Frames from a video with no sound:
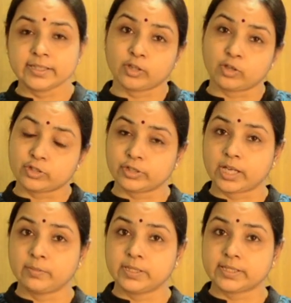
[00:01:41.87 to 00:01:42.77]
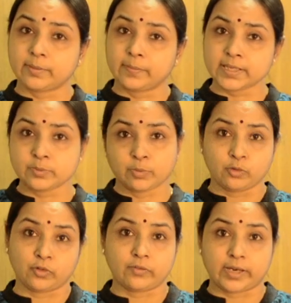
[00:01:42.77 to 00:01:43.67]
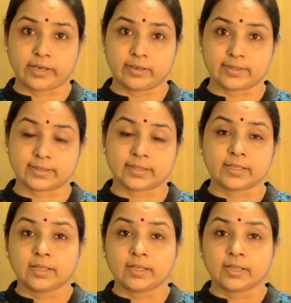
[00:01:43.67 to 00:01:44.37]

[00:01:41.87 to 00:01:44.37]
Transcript: it also doubles up as proof of address.